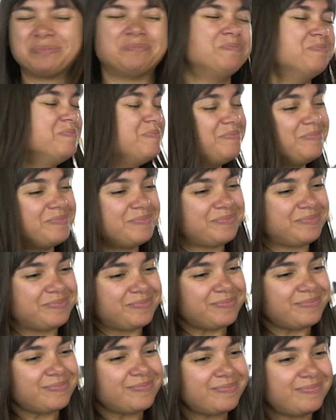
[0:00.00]

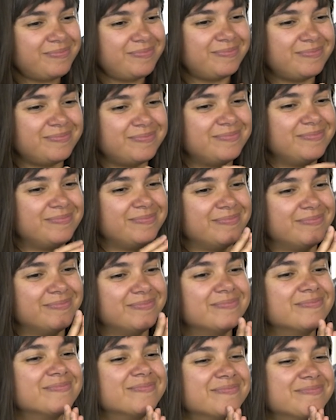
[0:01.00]

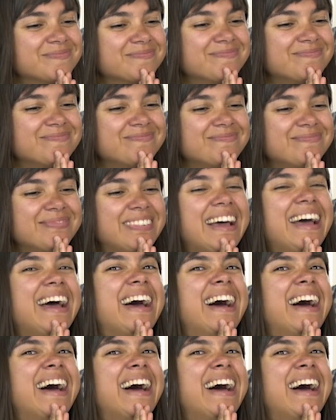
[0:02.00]
[no speech]